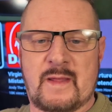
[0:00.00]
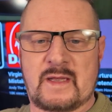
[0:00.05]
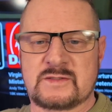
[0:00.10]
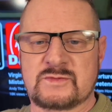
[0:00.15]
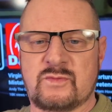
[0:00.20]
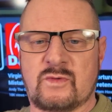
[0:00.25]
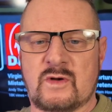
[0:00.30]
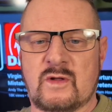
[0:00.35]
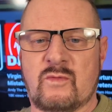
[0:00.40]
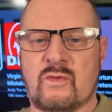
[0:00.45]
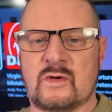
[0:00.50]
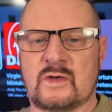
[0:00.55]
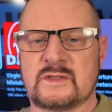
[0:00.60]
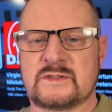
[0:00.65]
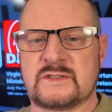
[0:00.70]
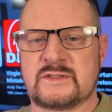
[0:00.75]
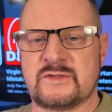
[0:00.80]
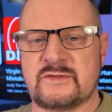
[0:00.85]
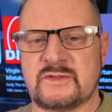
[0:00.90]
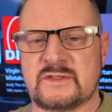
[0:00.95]
That's what I wanted
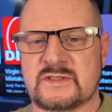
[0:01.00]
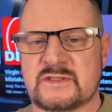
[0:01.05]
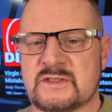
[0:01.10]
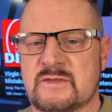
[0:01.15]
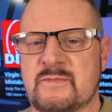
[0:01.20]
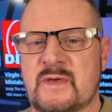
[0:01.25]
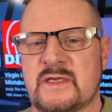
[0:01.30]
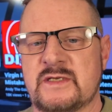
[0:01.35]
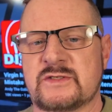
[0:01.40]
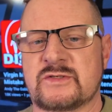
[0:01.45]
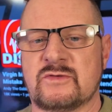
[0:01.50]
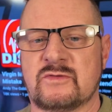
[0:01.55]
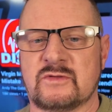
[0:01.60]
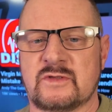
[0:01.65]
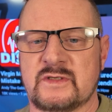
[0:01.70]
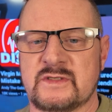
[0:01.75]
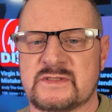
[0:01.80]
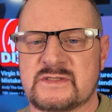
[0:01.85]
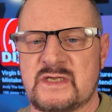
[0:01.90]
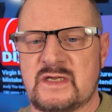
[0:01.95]
to do, just to make sure
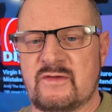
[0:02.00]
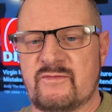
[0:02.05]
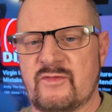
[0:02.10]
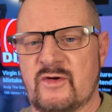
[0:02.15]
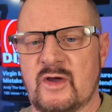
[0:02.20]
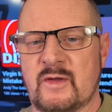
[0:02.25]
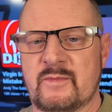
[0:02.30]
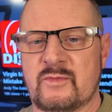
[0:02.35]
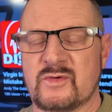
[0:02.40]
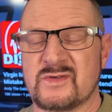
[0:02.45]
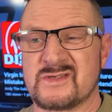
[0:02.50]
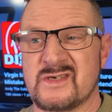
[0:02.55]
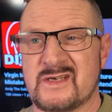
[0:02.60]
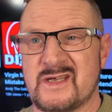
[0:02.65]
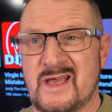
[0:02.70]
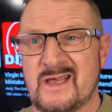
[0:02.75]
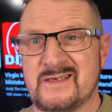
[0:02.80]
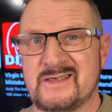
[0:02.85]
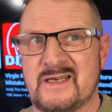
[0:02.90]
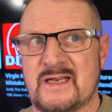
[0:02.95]
that CityFibre was okay.